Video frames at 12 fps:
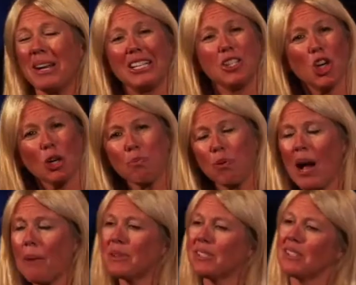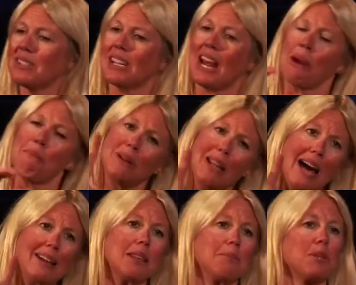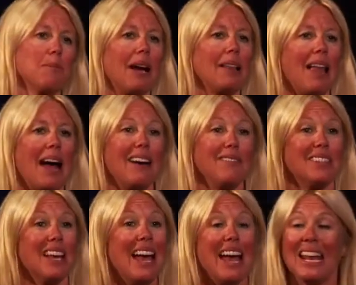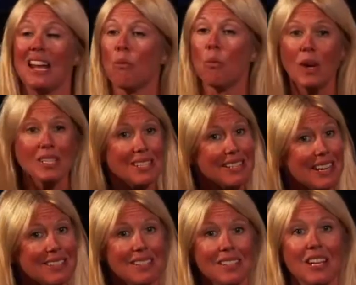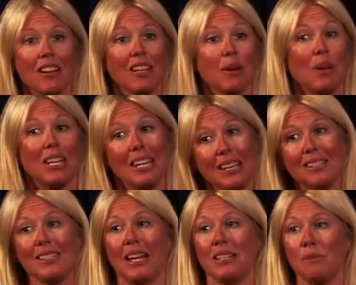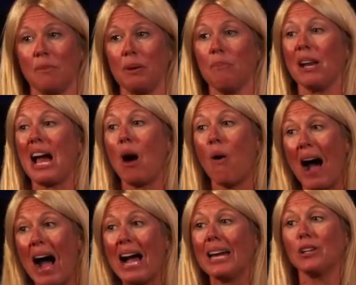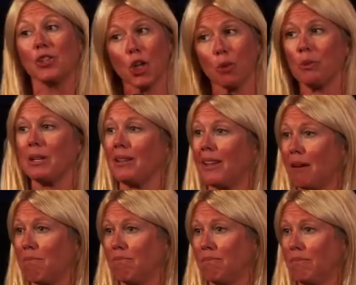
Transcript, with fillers: But I took promises and I applied them to my lives, and it wasn't necessarily what he said to me, but how I interpreted them.